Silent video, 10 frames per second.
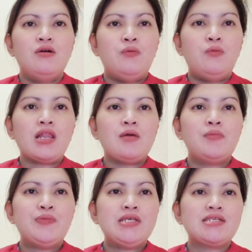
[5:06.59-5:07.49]
While
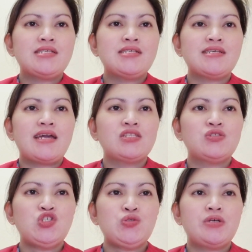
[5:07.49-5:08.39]
MRP is designed
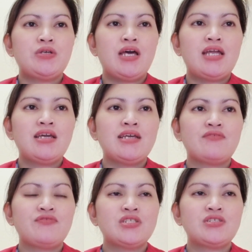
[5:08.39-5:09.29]
to ensure adequate
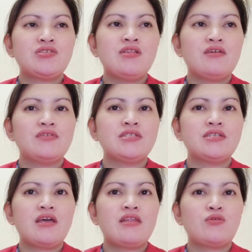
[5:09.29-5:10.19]
inventory levels
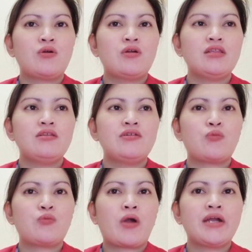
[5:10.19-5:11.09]
at the
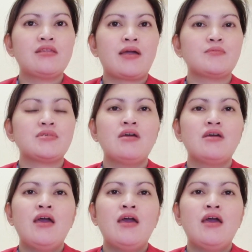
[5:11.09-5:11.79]
required times,